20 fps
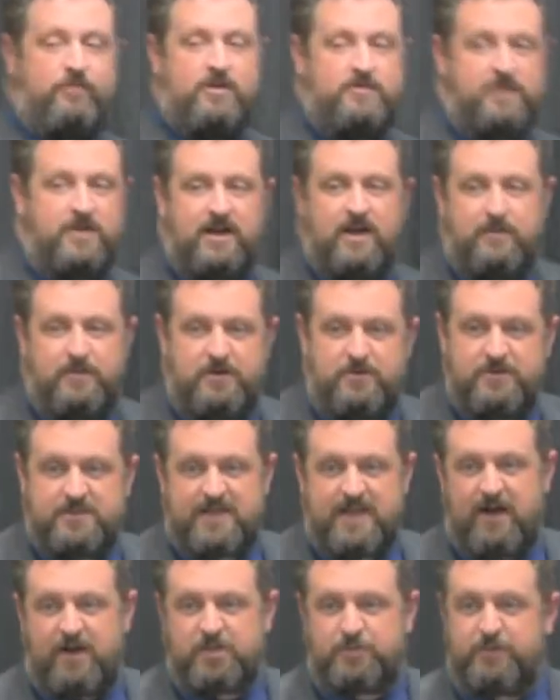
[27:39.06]
him to come into his
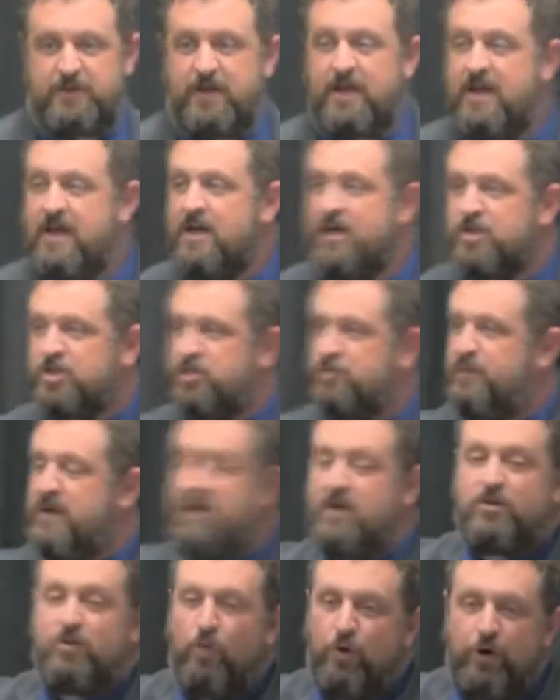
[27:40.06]
house, but
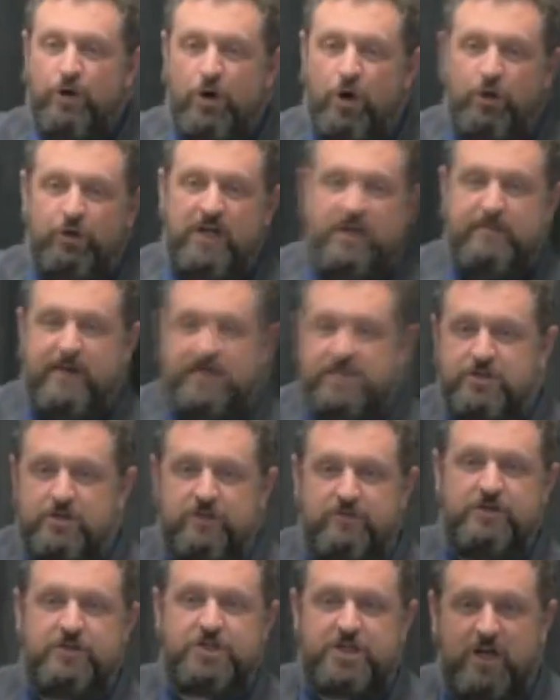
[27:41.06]
speak the word only and my
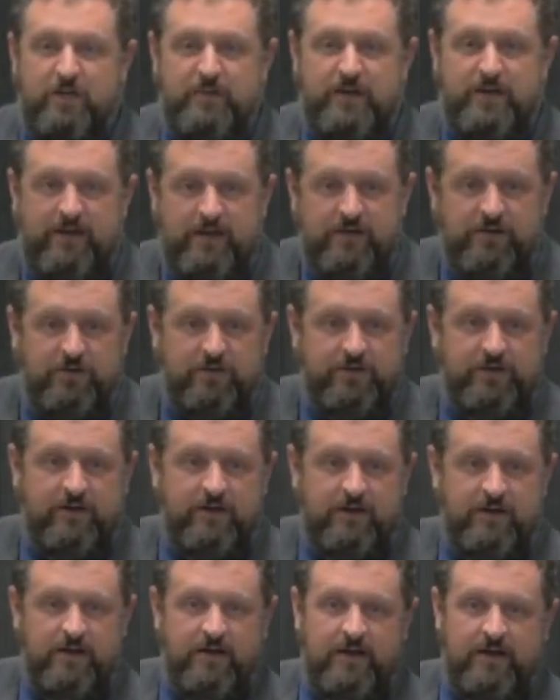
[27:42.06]
servant shall be healed.
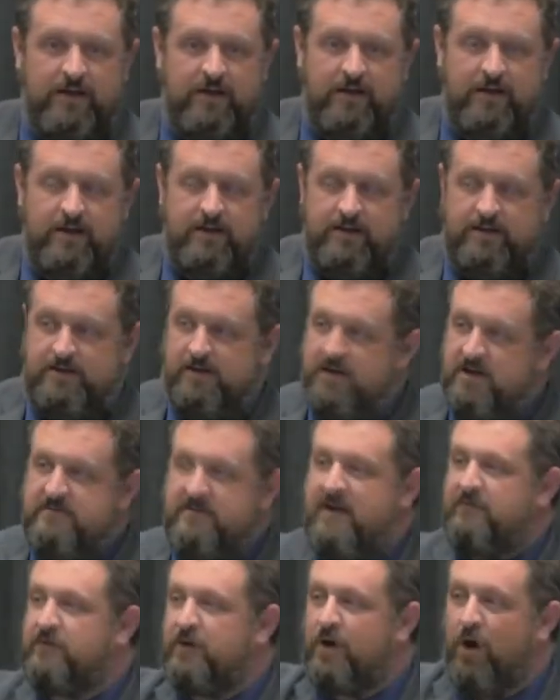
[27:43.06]
He didn't even
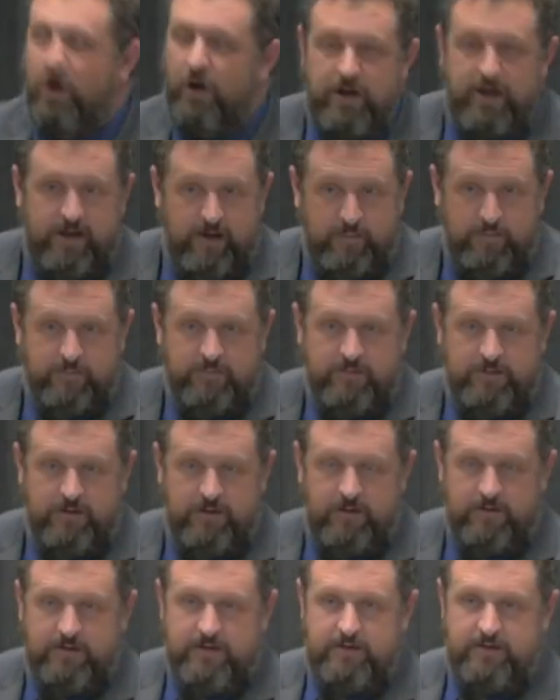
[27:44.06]
have to go to him. You
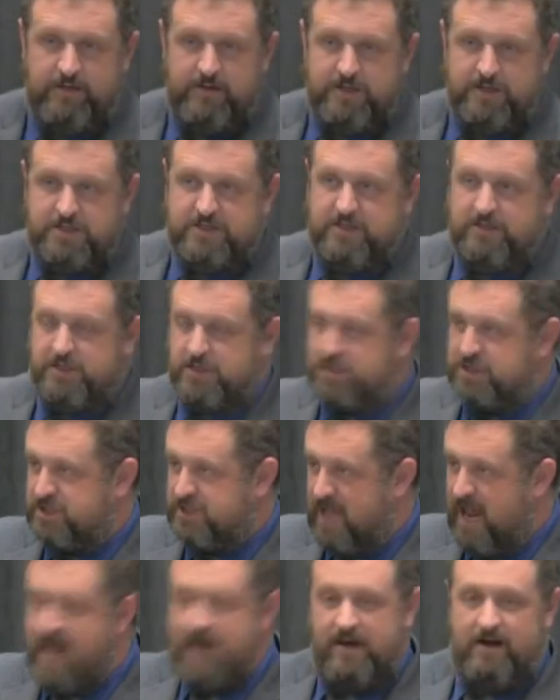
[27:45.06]
know, he, he just said, just
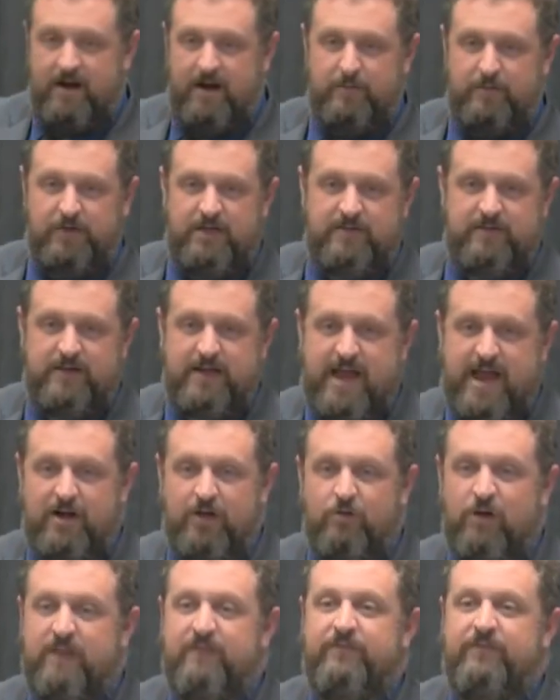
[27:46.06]
say it and I believe it. He had
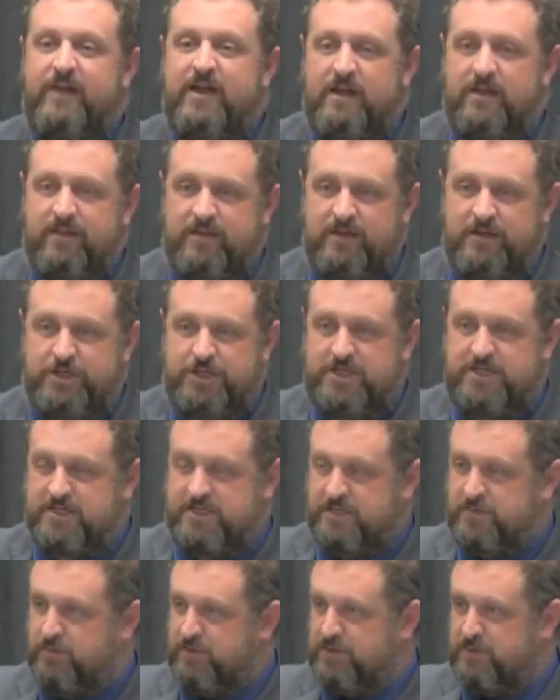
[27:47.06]
great faith. And
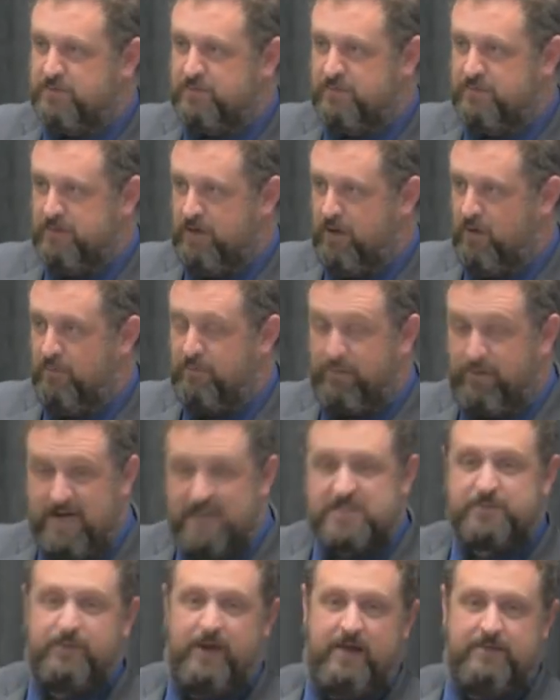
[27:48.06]
Jesus was, you know,
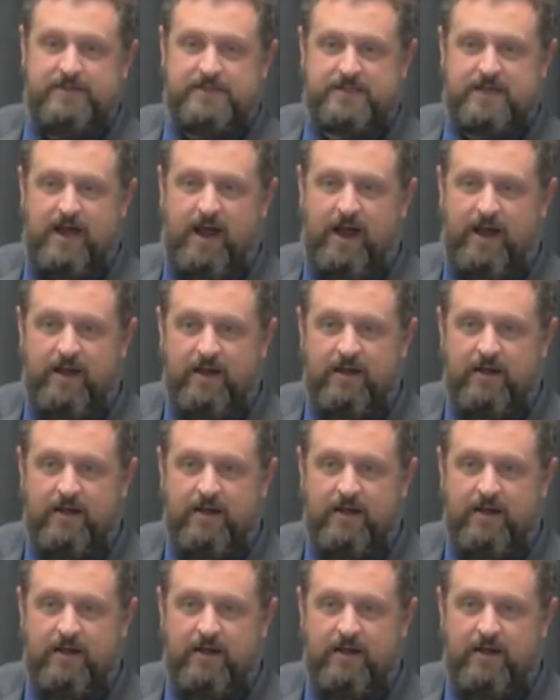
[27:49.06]
impressed by this guy